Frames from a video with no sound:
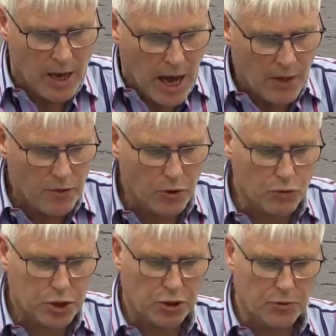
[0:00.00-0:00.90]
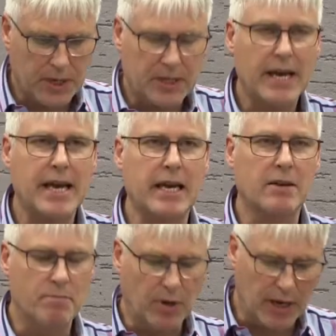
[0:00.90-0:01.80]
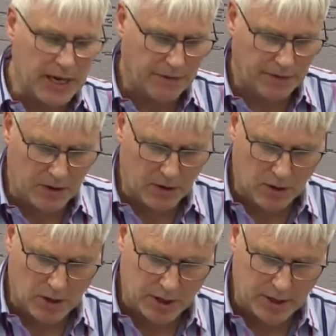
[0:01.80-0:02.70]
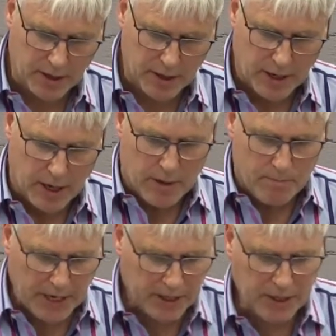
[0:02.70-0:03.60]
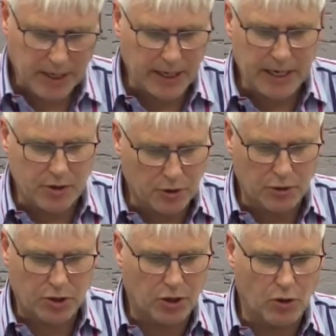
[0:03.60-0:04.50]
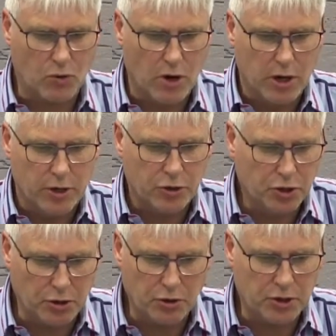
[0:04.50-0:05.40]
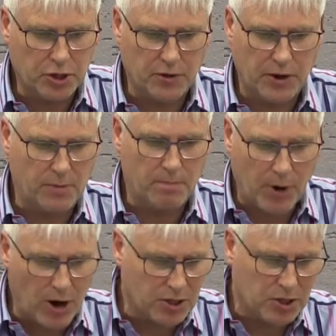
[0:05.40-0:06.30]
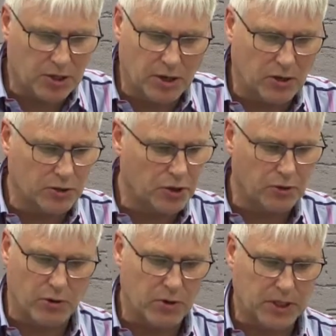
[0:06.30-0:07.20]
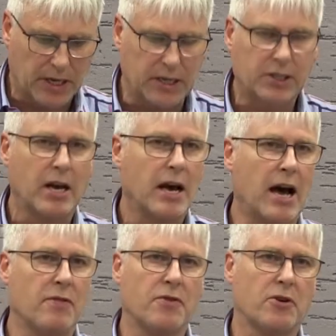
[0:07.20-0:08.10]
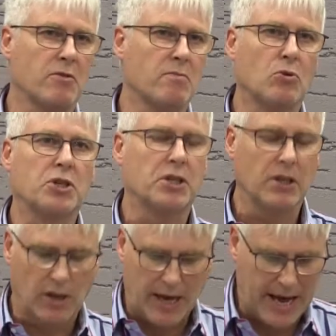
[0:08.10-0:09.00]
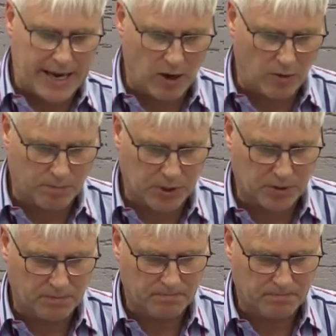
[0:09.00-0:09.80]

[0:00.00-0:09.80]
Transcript: And those who retain belief in God basically do so due to their personal neuroses and their emotional hang-ups.